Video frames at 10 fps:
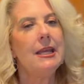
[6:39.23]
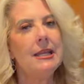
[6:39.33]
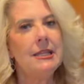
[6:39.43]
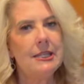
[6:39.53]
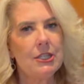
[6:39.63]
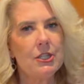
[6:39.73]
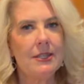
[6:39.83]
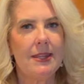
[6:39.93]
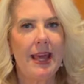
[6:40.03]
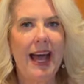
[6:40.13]
In addition
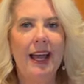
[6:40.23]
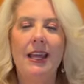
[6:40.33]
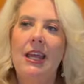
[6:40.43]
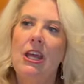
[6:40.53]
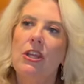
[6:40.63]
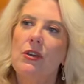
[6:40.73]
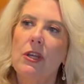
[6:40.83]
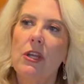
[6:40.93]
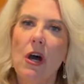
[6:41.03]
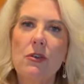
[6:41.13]
to that, you
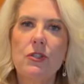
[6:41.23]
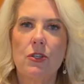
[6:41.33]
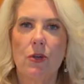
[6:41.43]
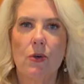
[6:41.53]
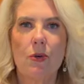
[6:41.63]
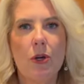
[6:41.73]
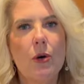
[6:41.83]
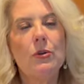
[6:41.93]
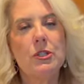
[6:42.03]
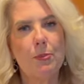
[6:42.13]
can also
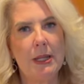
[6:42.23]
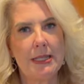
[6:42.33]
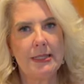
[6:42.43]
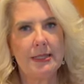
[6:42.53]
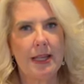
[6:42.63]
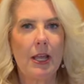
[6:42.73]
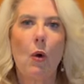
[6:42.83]
go to places like